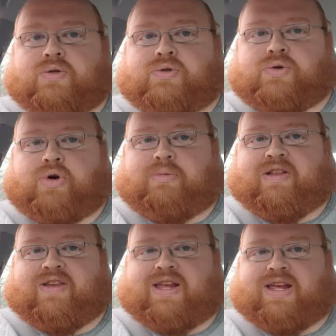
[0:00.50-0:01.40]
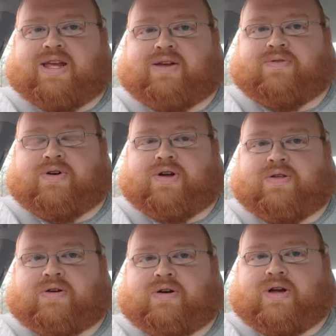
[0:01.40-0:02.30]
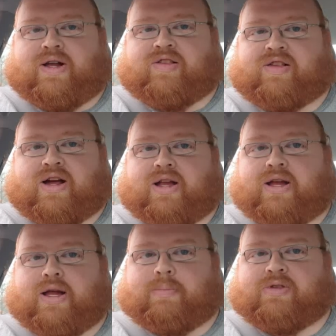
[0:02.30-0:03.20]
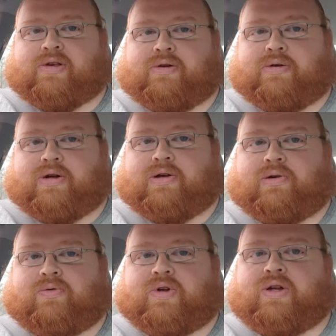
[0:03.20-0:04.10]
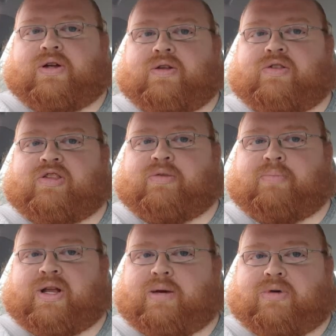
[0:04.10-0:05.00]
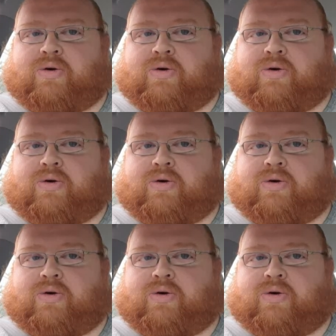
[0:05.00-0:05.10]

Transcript: Join me today for another exciting episode of Spinning My